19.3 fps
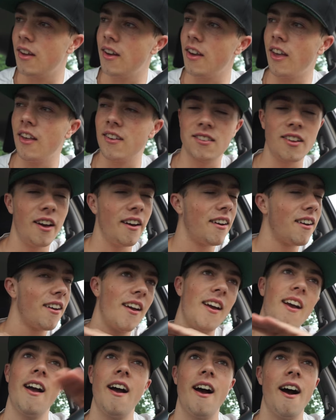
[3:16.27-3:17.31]
is like
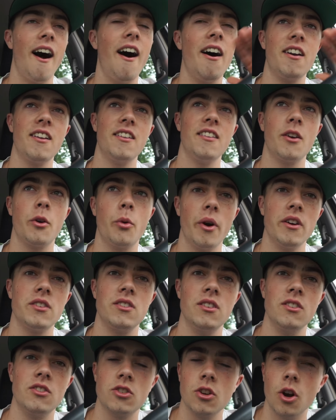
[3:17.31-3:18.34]
out of the
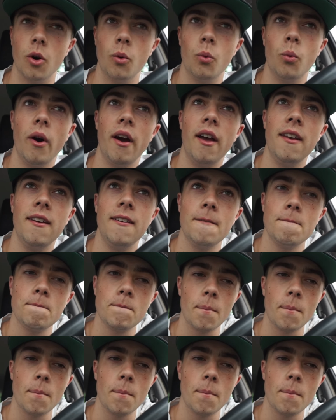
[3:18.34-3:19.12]
question. So when